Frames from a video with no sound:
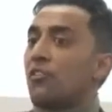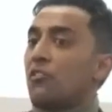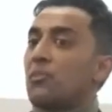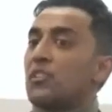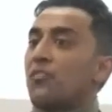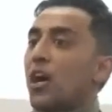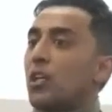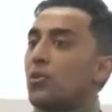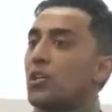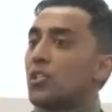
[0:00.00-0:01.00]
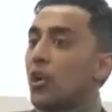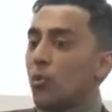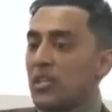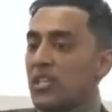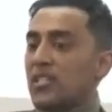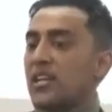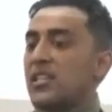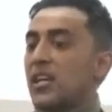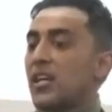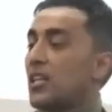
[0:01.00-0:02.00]
from his followers when they say
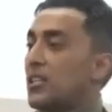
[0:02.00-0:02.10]
that,